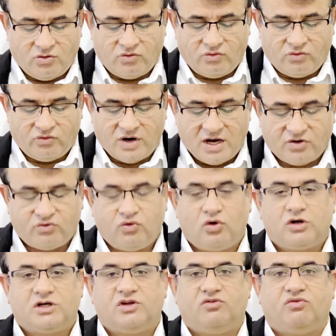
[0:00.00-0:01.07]
For
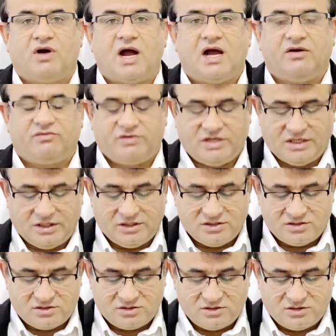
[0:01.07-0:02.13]
45
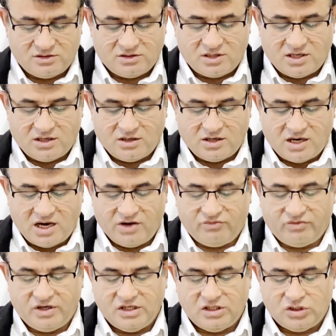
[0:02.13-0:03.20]
days, I
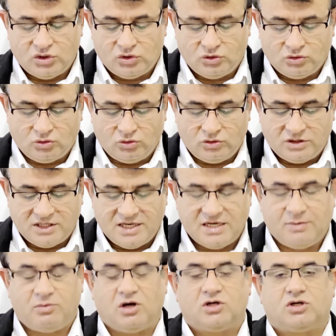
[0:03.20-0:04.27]
went through
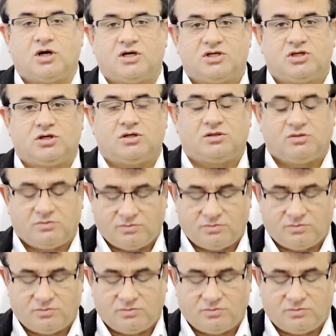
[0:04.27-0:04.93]
terrible torture.